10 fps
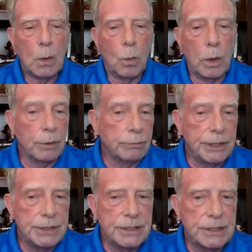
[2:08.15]
One of the
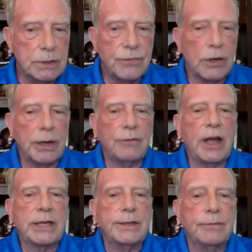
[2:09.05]
reasons he was very
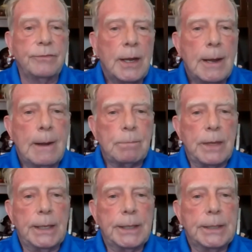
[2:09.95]
effective
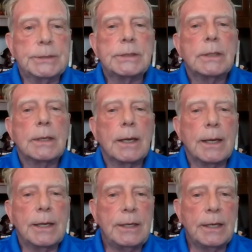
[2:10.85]
is
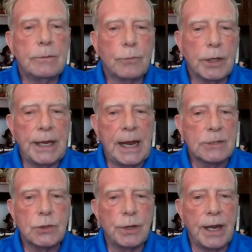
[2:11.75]
he didn't really
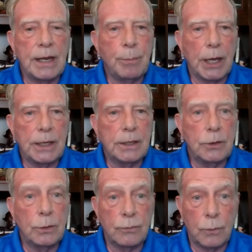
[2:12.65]
answer to anybody
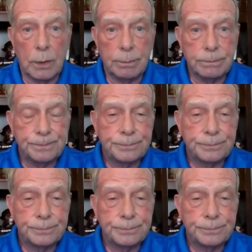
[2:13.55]
in uniform,